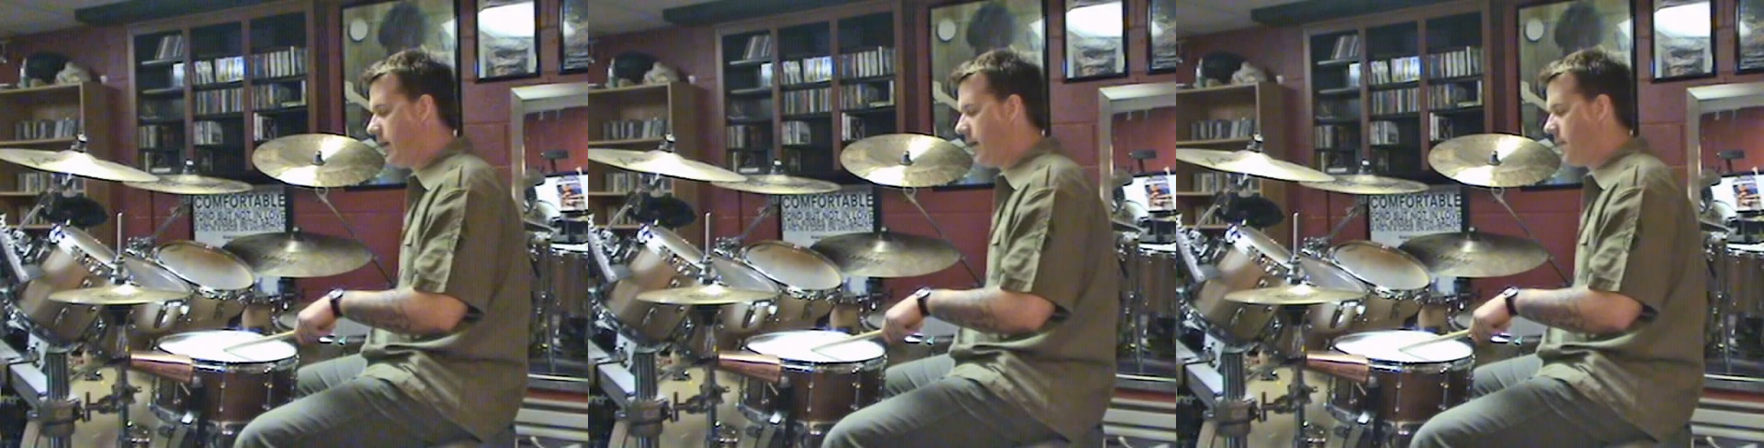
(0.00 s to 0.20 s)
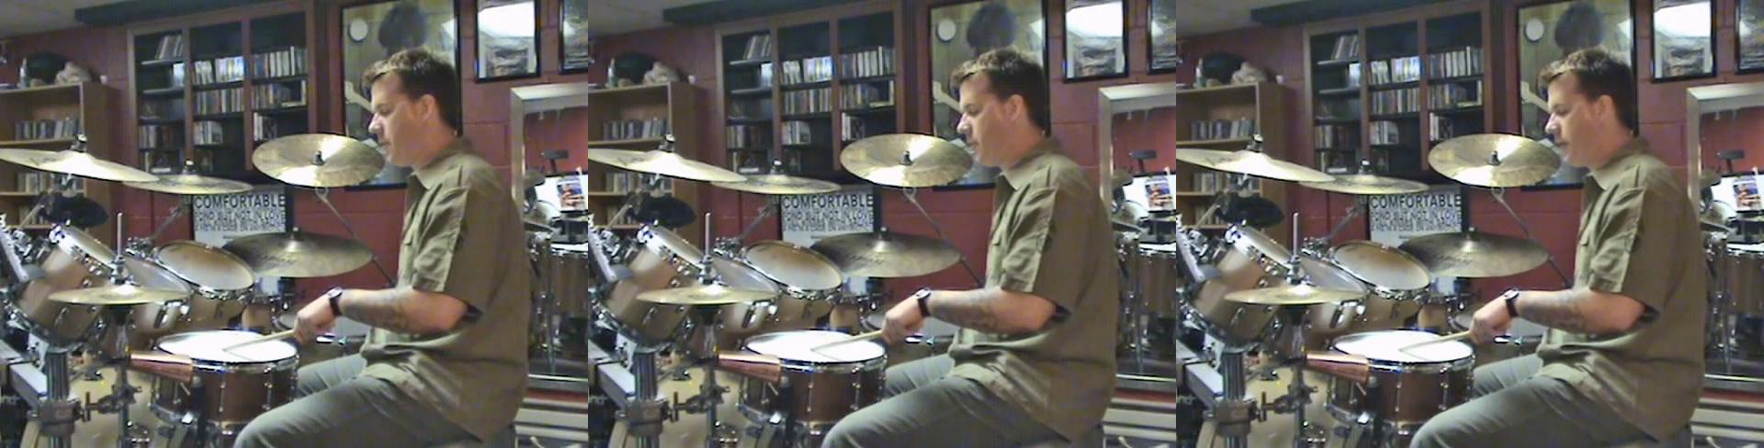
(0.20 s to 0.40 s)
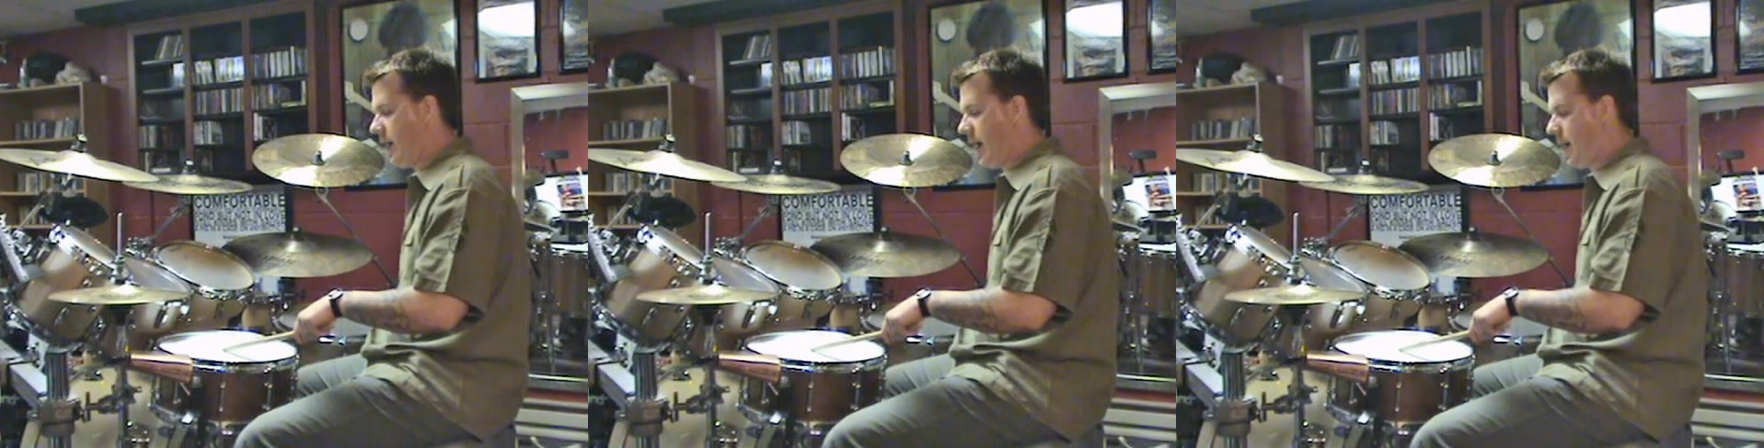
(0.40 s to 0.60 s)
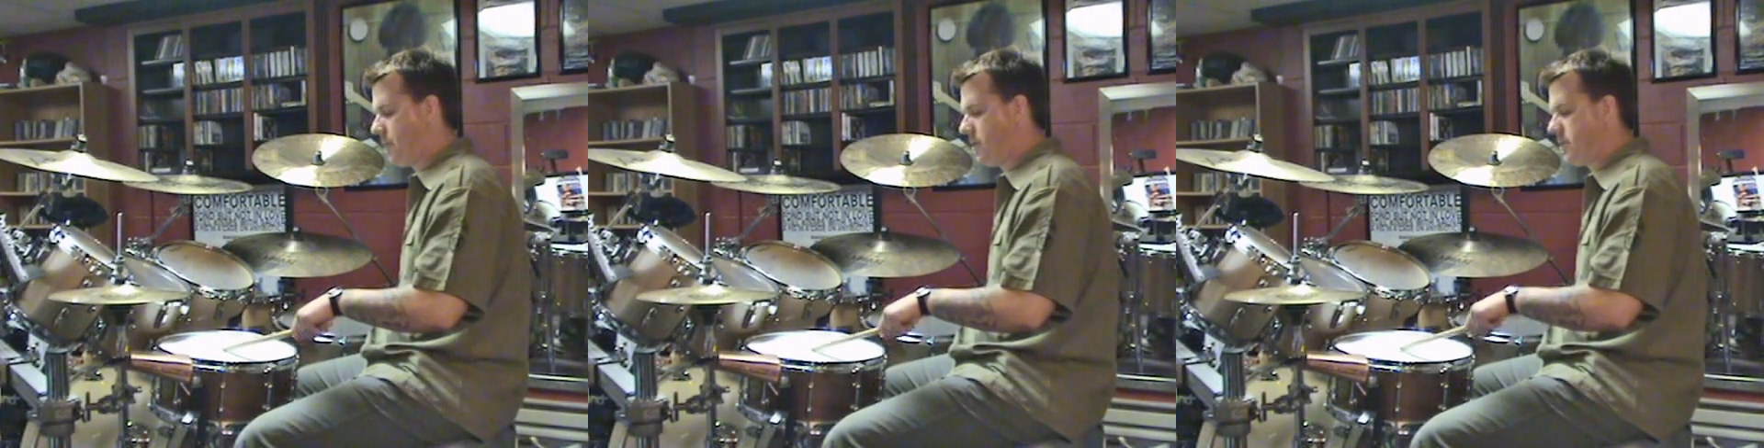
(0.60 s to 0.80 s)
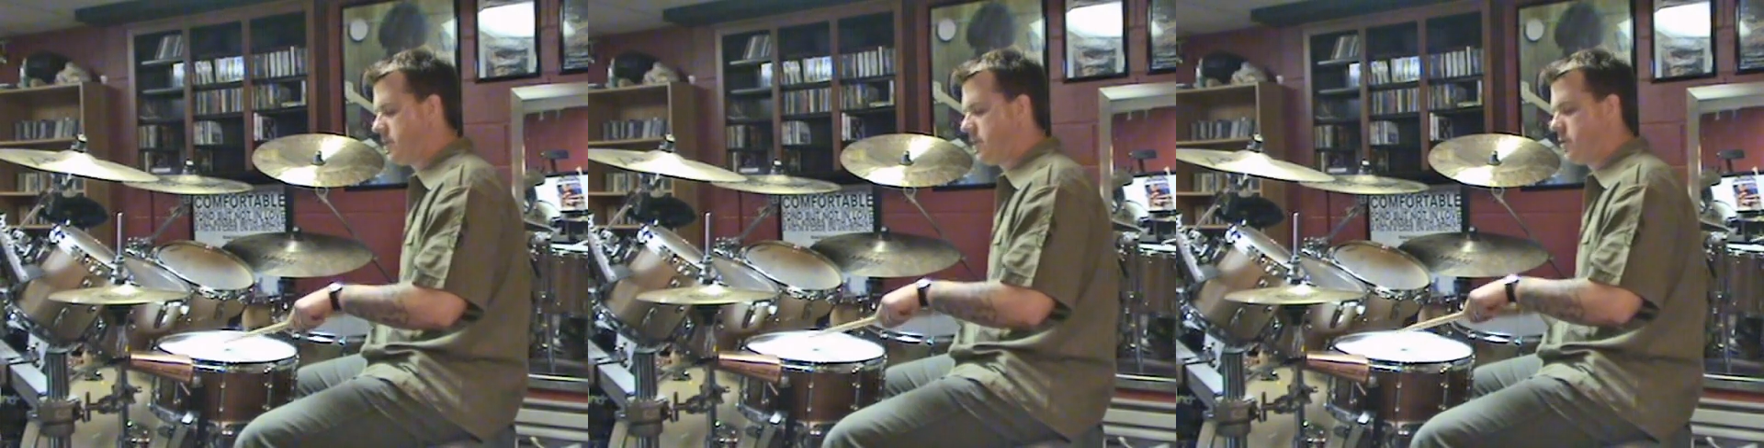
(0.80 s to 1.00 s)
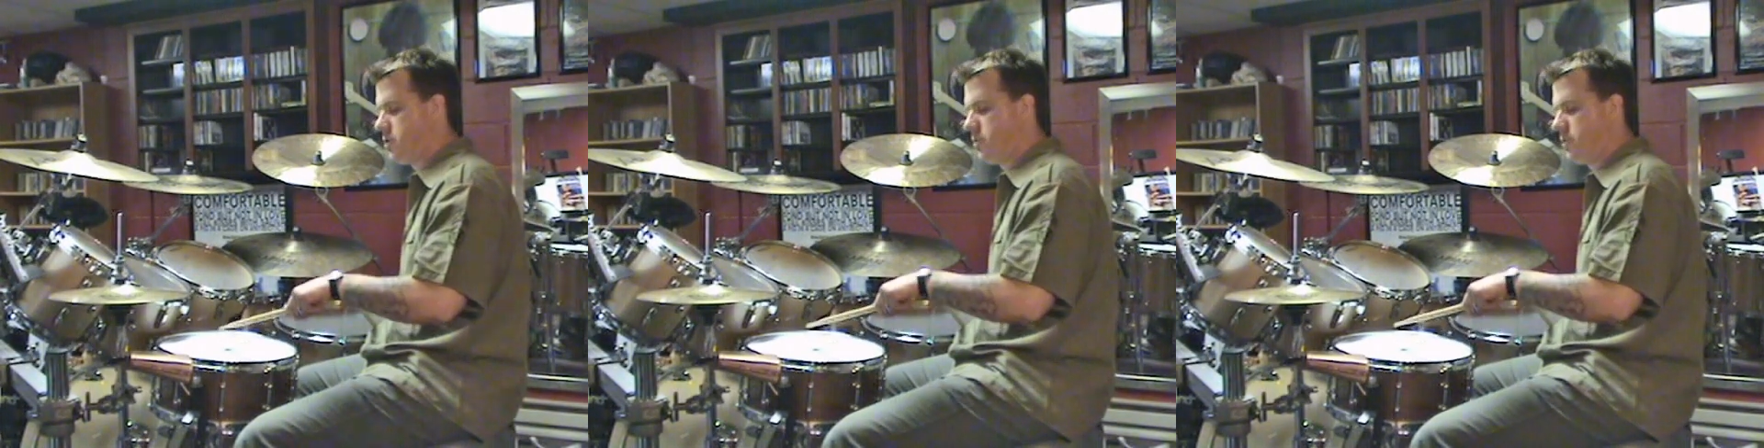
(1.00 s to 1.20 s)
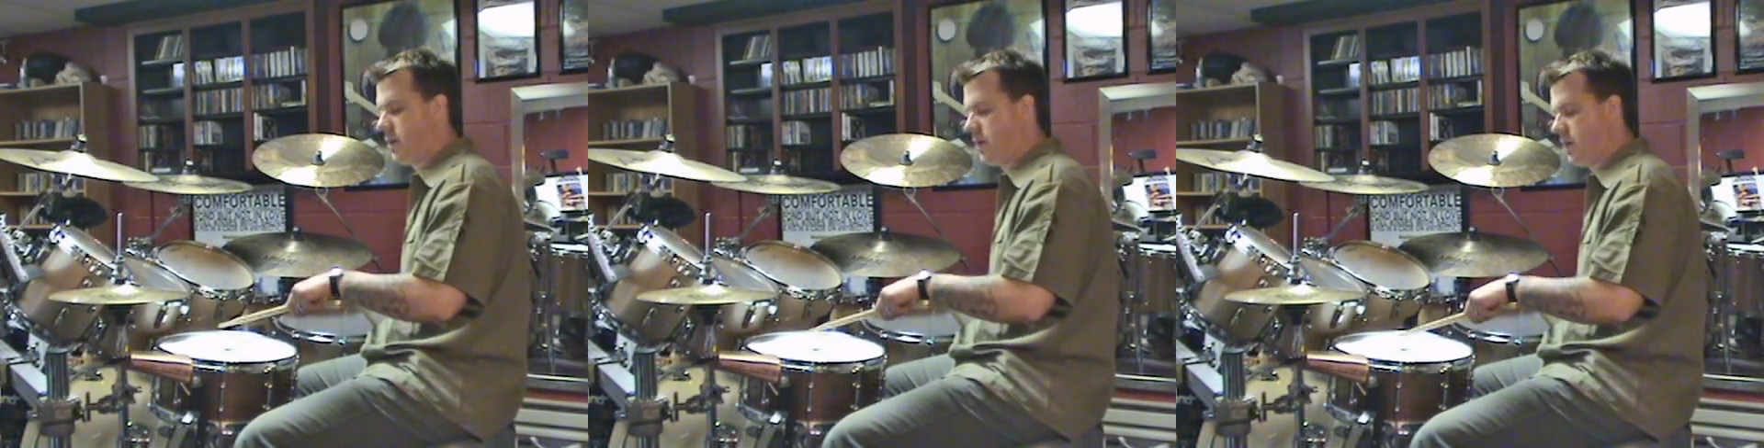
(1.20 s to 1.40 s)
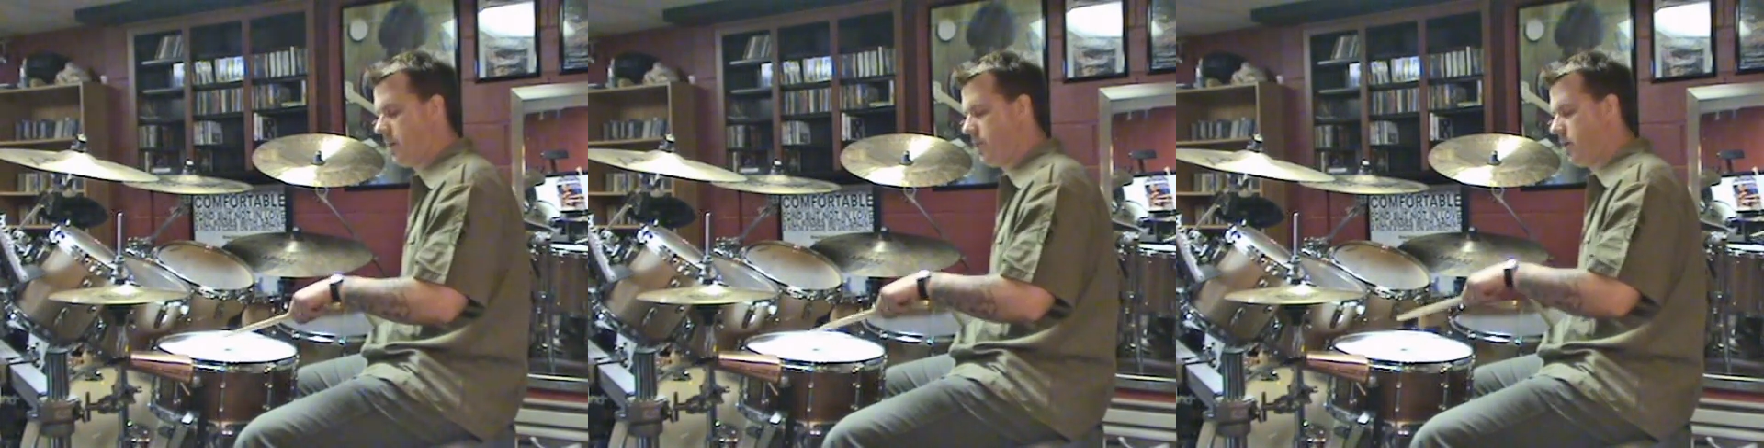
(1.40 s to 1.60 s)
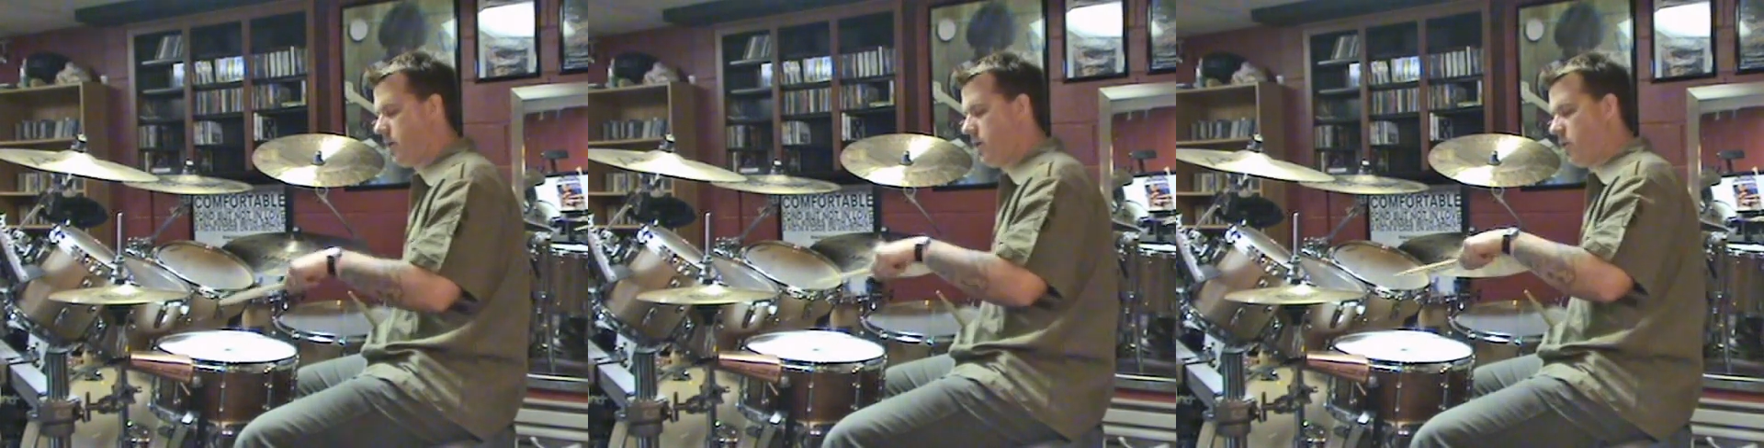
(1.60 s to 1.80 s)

and then what happens is you end up